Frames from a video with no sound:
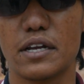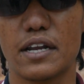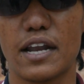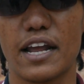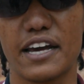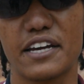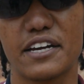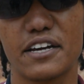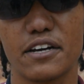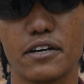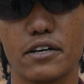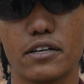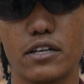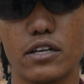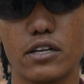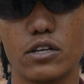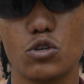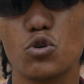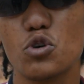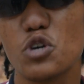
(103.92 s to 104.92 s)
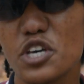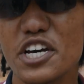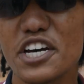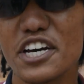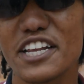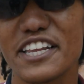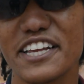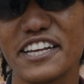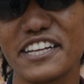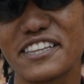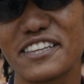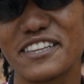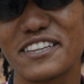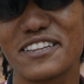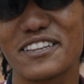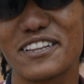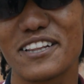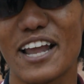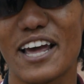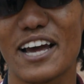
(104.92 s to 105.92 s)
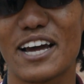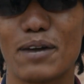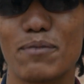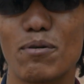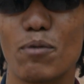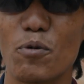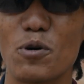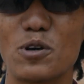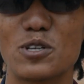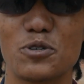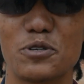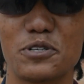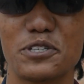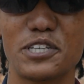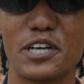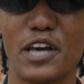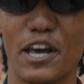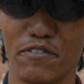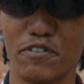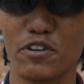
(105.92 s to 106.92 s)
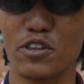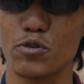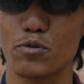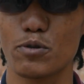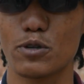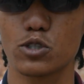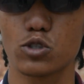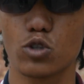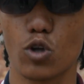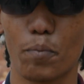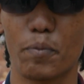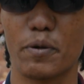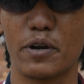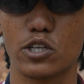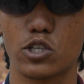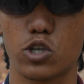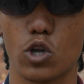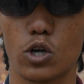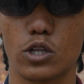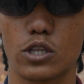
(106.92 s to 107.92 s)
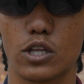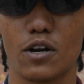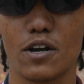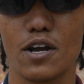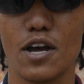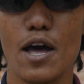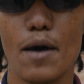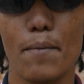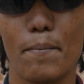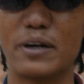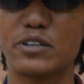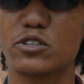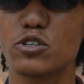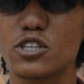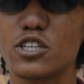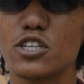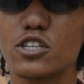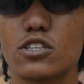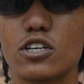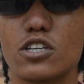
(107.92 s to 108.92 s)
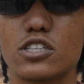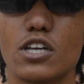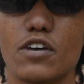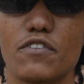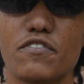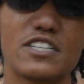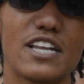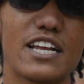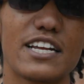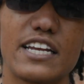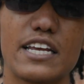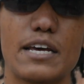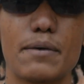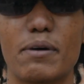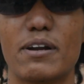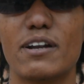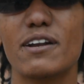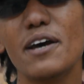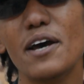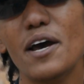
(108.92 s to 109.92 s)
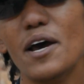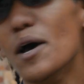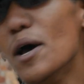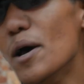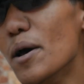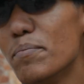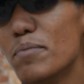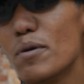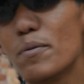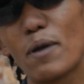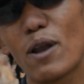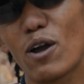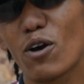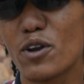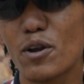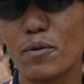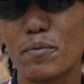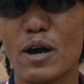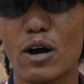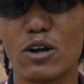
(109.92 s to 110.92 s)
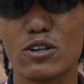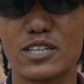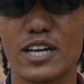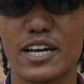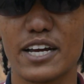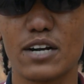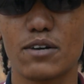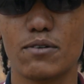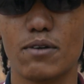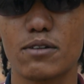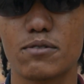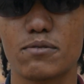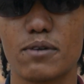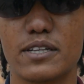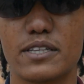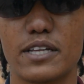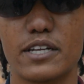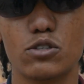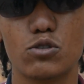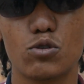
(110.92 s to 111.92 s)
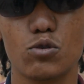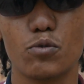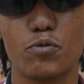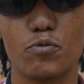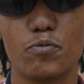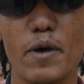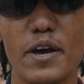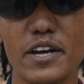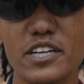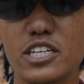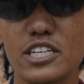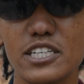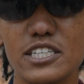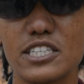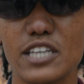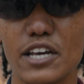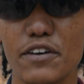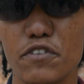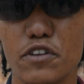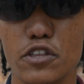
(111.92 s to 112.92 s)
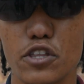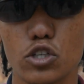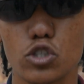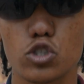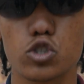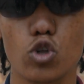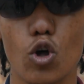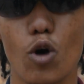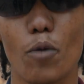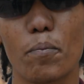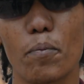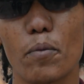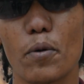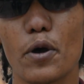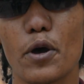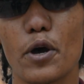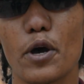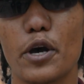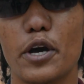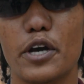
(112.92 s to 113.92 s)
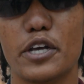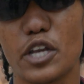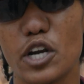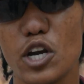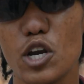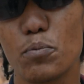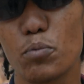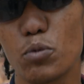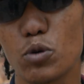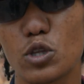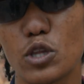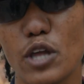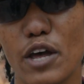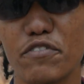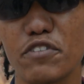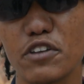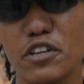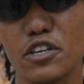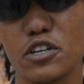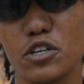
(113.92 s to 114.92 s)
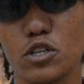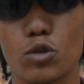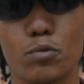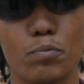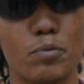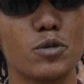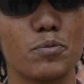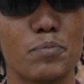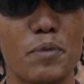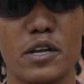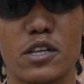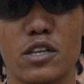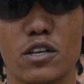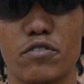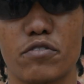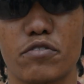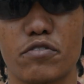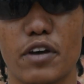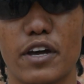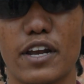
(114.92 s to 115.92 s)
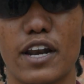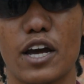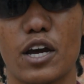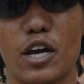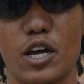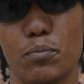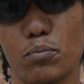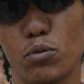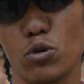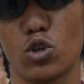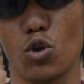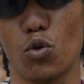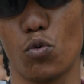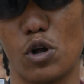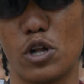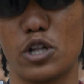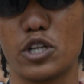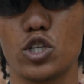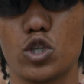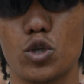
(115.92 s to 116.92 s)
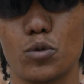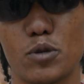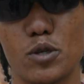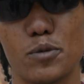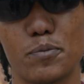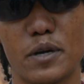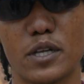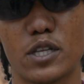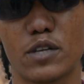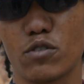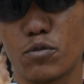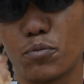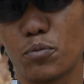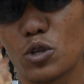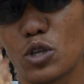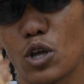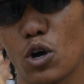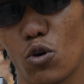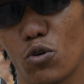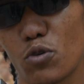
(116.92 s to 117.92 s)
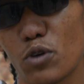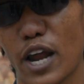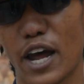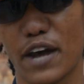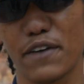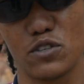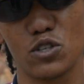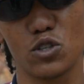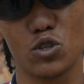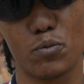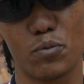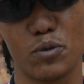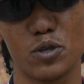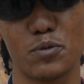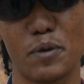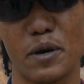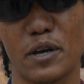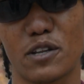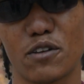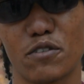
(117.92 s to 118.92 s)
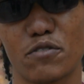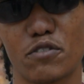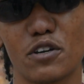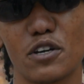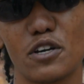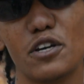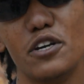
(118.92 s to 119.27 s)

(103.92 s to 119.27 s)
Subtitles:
Like, you hear that, like Ramaphosa will say, everything will stop and it's lockdown. But you think to yourself, it's like, nah man, people are gonna be outside and what. And to actually see everything stop, it really put everything into perspective, and like, it put the world into perspective, it put our own lives into perspective.